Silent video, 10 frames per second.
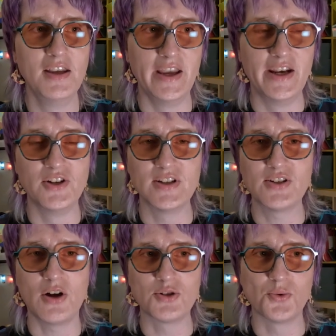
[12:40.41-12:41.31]
and it just
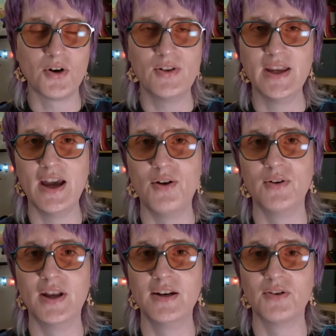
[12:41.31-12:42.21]
starts rolling
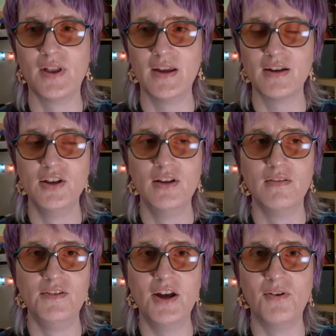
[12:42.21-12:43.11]
out and you're like,
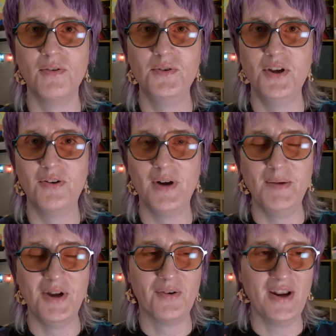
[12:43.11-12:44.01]
no, no,
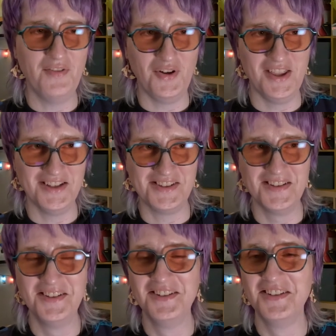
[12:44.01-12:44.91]
I'm not ready for this.